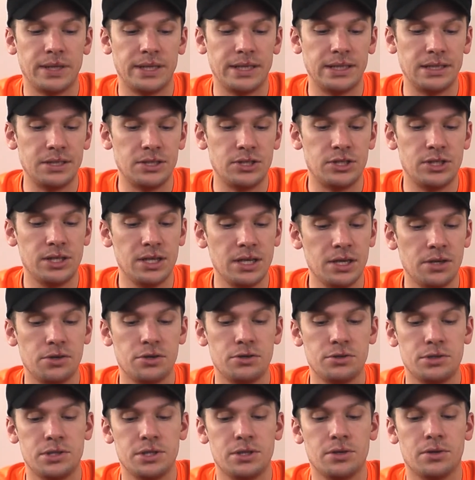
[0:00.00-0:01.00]
e.g.
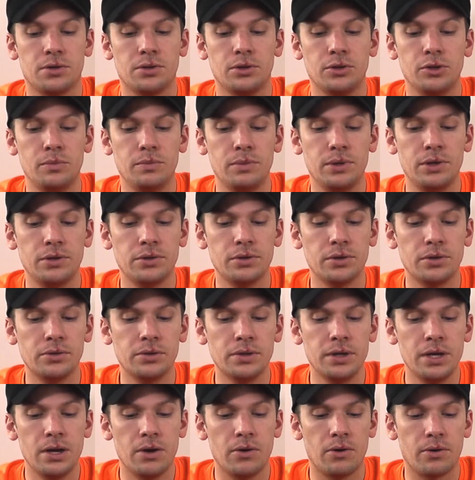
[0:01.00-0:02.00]
using your
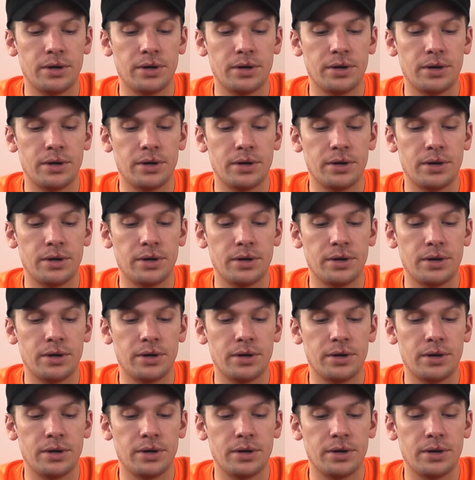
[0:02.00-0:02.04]
Luminoodle